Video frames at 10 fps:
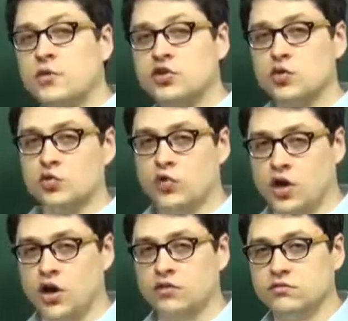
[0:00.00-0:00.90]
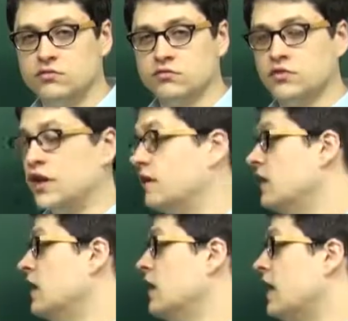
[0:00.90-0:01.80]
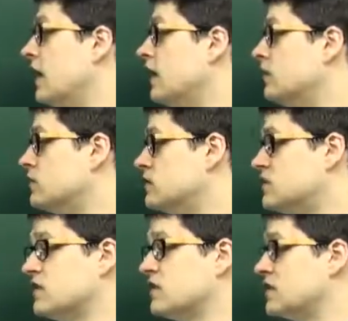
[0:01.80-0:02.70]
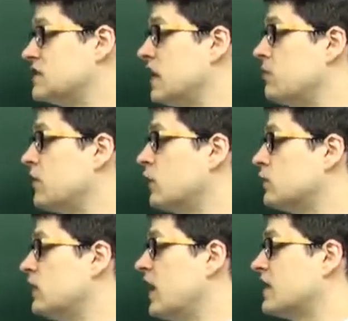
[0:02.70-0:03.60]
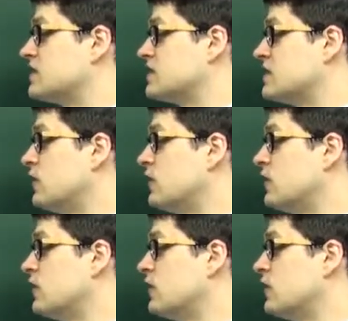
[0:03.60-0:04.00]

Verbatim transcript: but you were wrong, right? And the same thing goes for the X's.